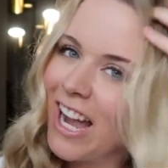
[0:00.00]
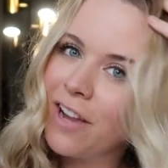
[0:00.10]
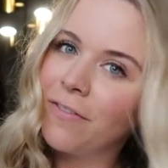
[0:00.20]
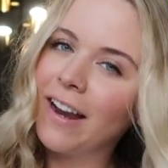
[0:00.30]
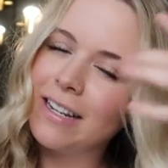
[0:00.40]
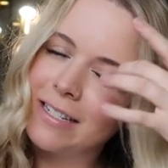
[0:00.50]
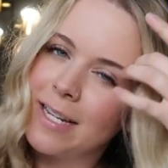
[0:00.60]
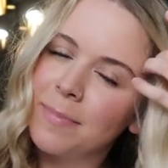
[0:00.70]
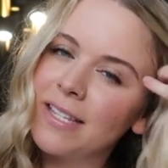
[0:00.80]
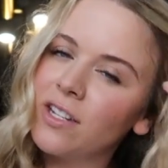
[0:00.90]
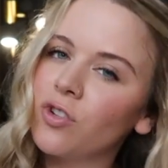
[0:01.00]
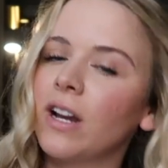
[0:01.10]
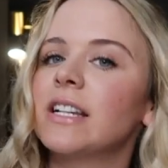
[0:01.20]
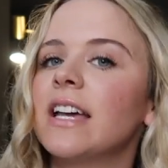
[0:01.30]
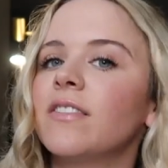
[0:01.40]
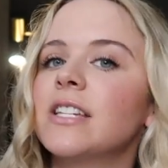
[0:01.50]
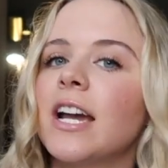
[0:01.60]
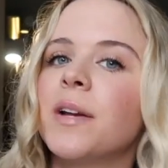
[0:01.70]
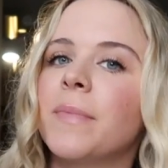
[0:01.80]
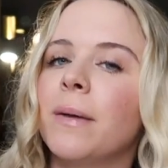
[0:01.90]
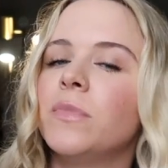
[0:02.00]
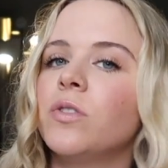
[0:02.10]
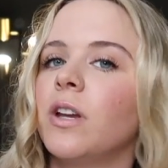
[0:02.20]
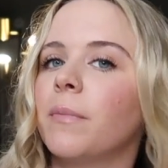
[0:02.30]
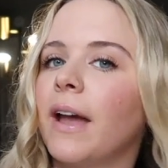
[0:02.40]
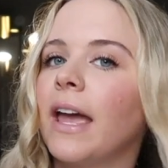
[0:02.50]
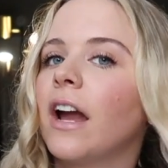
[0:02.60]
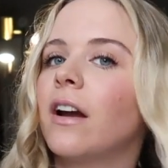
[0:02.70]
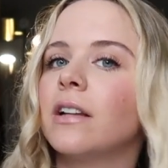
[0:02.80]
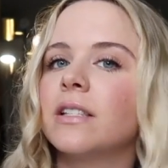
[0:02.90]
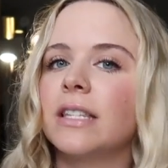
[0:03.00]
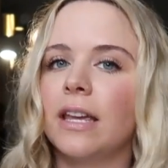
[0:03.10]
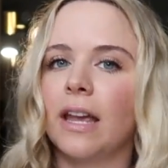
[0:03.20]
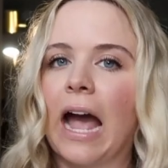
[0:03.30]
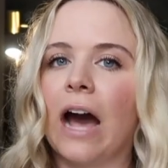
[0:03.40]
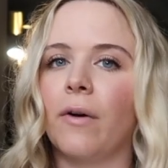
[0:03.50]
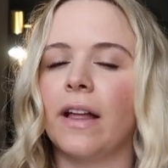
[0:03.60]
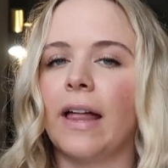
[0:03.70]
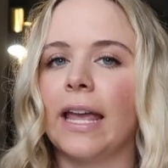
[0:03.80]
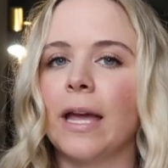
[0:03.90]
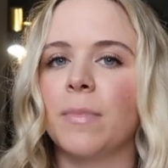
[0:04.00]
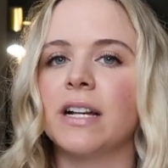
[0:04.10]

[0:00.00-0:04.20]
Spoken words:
I find tips and tricks every time I'm doing my hair and seeing how I like it,